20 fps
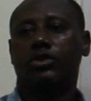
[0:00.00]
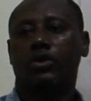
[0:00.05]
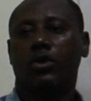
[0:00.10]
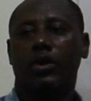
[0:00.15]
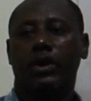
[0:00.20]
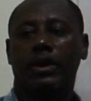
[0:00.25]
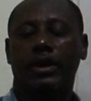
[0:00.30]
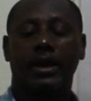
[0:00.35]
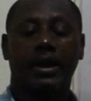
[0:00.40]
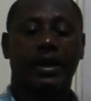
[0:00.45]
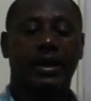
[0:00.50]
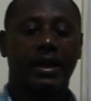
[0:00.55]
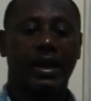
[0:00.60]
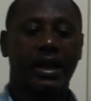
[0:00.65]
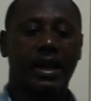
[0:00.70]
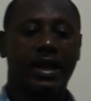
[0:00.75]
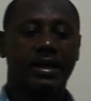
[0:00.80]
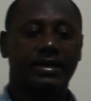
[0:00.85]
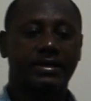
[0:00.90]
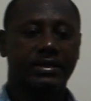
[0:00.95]
So in the
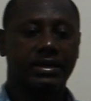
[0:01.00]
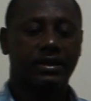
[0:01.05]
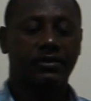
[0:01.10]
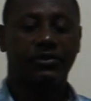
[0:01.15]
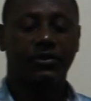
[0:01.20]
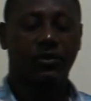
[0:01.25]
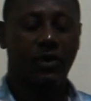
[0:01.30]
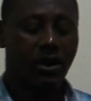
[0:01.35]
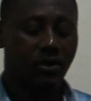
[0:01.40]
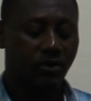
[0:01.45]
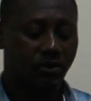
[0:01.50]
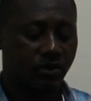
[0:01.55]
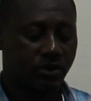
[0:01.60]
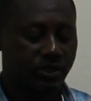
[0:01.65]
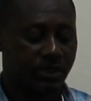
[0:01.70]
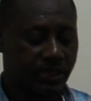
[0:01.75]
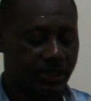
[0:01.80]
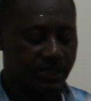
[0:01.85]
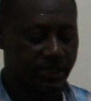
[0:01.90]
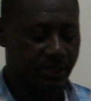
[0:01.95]
class, if you want
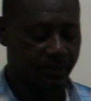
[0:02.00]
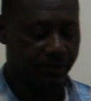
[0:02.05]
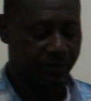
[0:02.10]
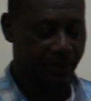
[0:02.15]
to teach